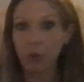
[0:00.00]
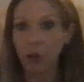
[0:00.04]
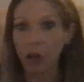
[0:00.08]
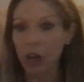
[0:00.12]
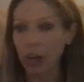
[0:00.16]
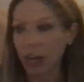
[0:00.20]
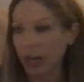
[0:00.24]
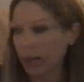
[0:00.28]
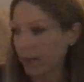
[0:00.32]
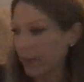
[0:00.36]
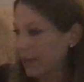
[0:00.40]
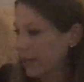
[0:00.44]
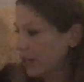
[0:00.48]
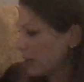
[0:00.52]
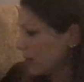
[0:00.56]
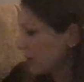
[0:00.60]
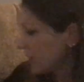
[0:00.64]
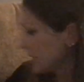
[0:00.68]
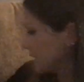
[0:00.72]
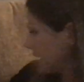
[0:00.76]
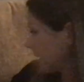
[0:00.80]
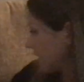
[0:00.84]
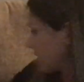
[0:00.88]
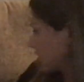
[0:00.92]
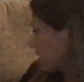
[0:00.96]
wrong on my
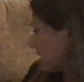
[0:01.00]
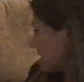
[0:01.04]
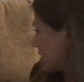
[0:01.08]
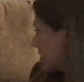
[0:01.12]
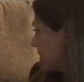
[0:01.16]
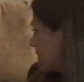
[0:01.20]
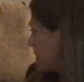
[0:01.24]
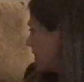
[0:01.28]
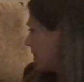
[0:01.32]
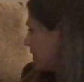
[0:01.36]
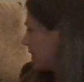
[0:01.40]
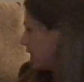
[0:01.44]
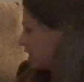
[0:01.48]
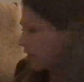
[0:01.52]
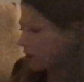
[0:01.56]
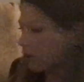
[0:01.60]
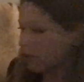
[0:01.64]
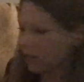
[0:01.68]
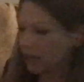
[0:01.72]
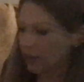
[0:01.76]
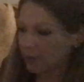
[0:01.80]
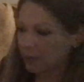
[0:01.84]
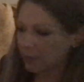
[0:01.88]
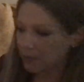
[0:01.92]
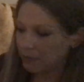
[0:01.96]
notes actually, so I need to
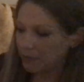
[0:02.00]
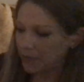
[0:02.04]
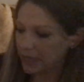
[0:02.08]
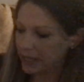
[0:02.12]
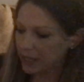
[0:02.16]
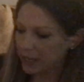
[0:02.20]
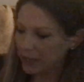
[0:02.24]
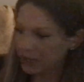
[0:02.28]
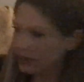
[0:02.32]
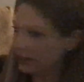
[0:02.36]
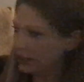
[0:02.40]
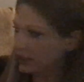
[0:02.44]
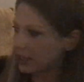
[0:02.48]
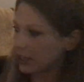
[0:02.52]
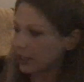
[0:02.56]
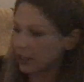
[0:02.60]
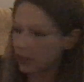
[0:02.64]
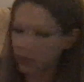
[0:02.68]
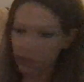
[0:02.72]
grab my calculator.